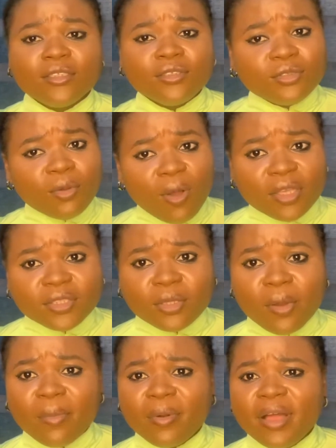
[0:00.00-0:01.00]
So what's
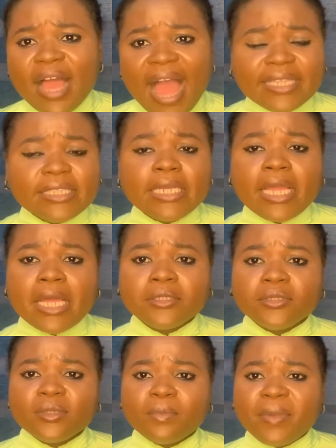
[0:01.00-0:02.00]
up? I didn't get
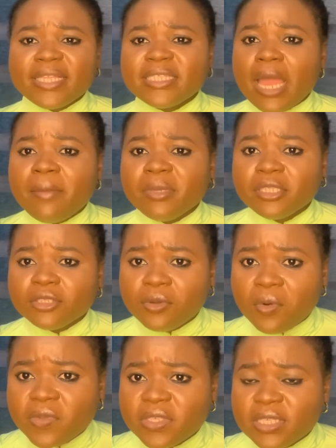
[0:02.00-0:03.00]
to spend time in the
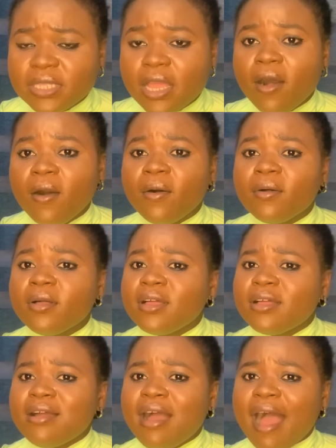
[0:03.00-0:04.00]
hostel.
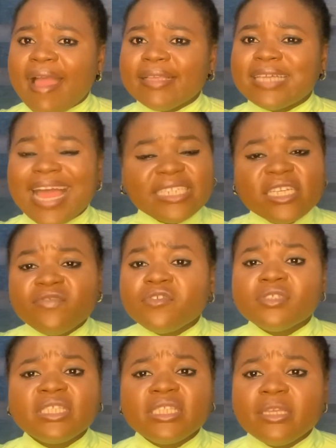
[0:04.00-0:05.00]
I didn't even
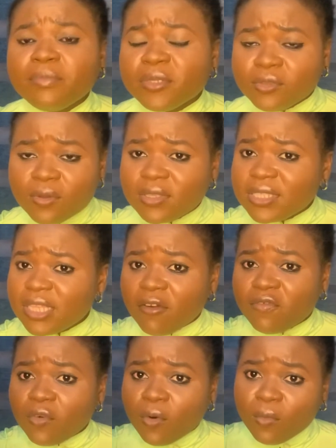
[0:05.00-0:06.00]
sleep in the hostel
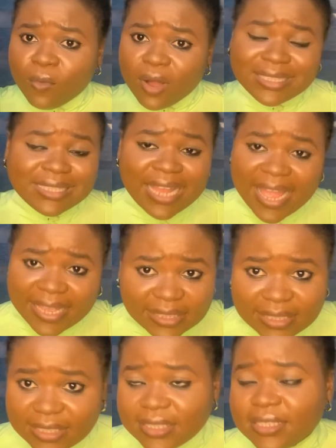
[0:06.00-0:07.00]
for one
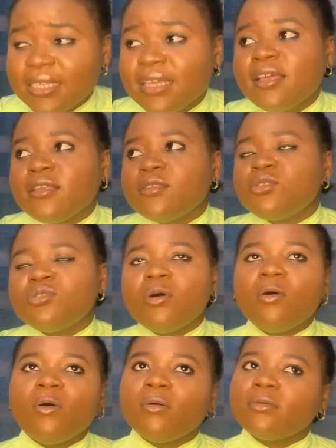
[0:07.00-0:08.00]
night.
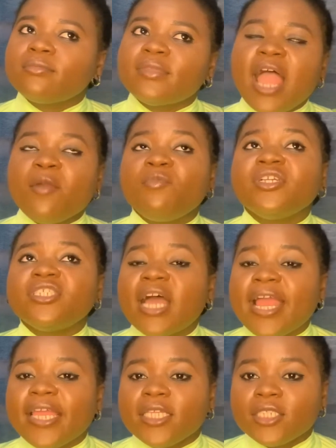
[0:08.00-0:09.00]
So I wish I
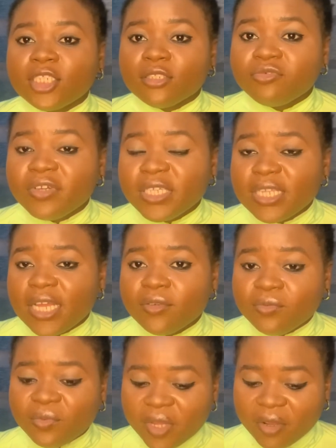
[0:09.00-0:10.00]

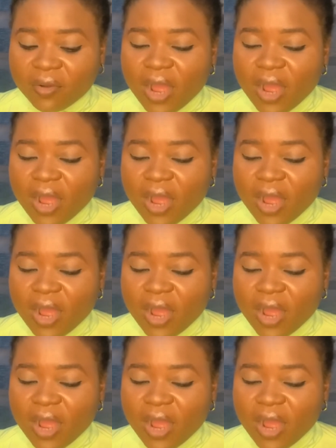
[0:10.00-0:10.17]
integrated well.